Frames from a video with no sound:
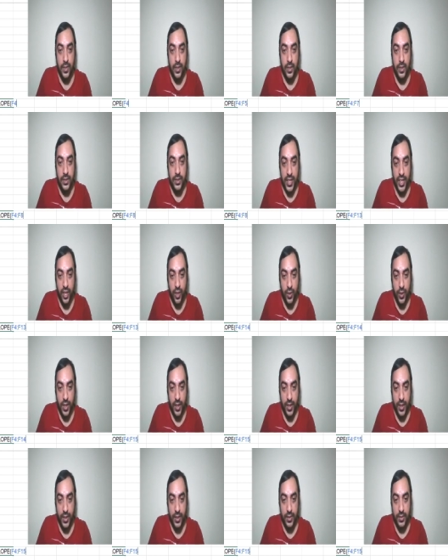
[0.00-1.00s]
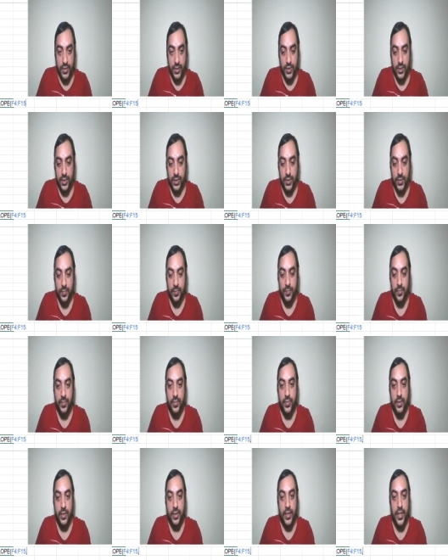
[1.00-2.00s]
security returns,
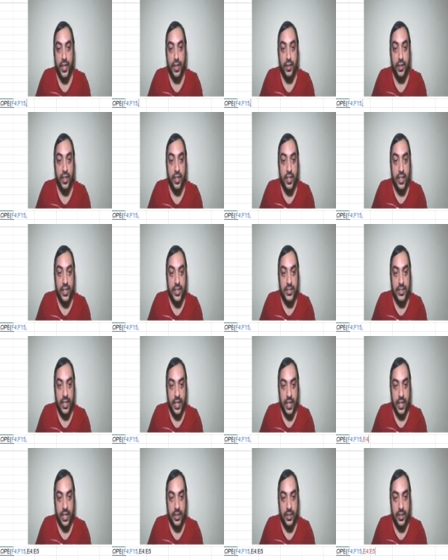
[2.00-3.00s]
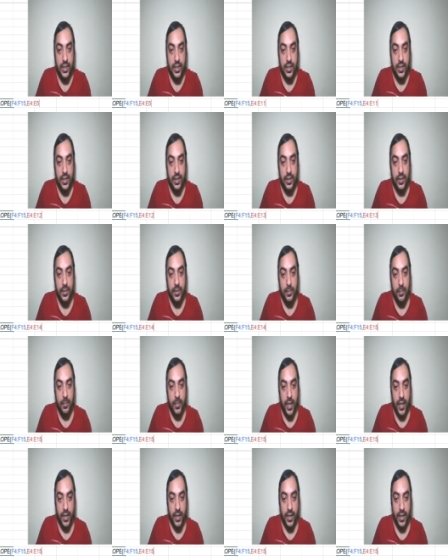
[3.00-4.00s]
then select the
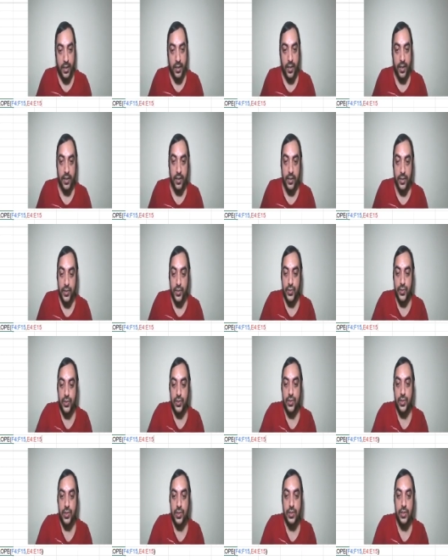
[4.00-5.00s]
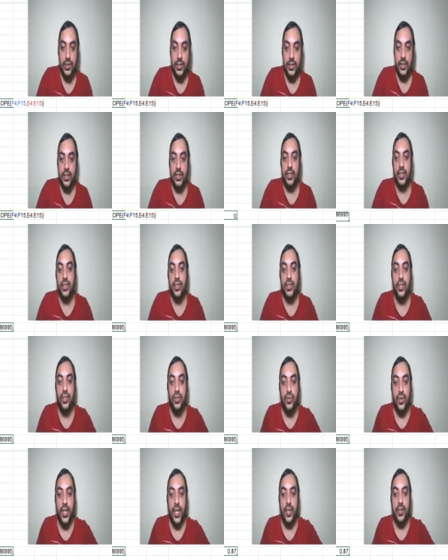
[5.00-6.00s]
market returns,
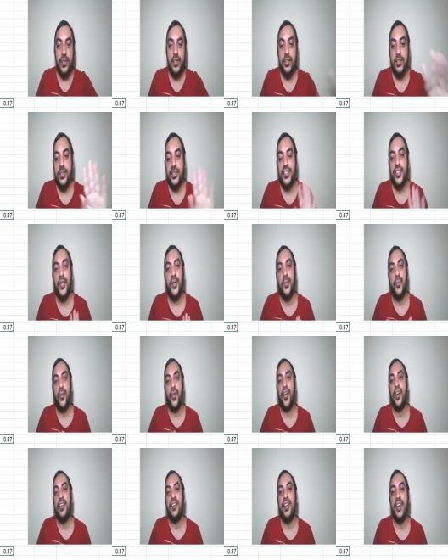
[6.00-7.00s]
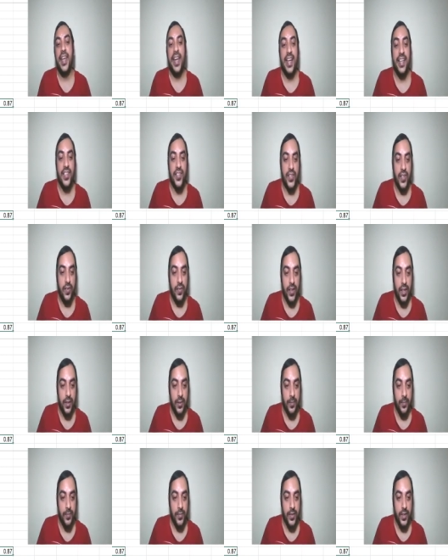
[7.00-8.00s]
you get 0.87.
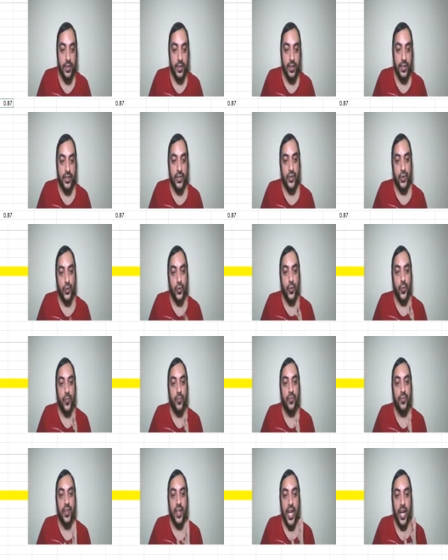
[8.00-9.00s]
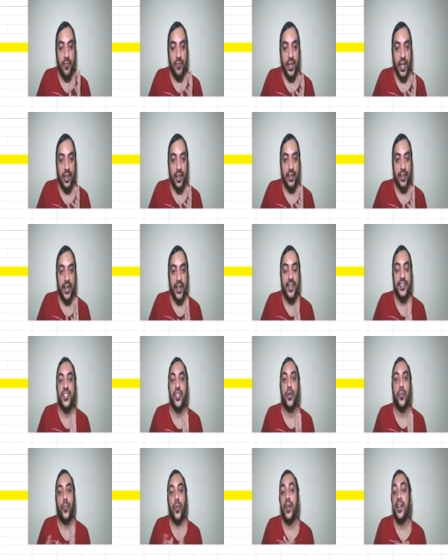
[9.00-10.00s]
So I've calculated
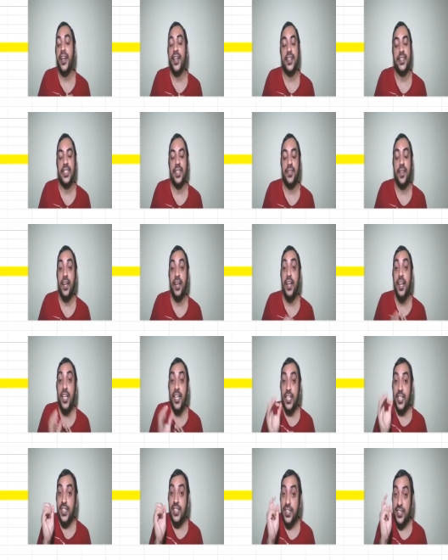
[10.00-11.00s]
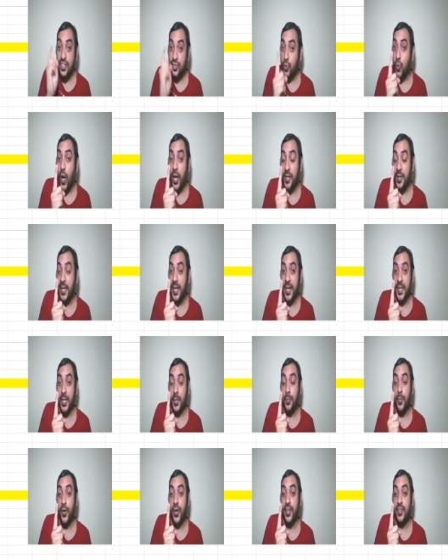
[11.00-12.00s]
0.87. This is one data
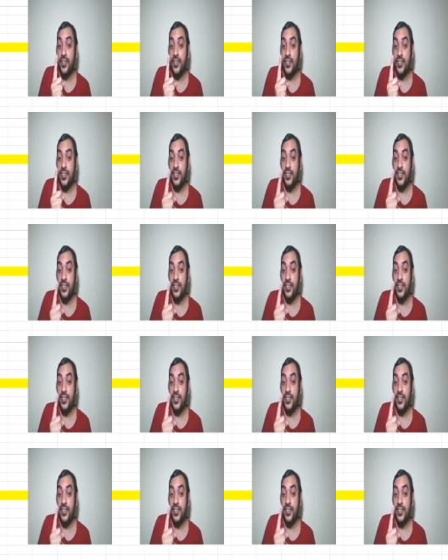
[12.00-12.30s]
point.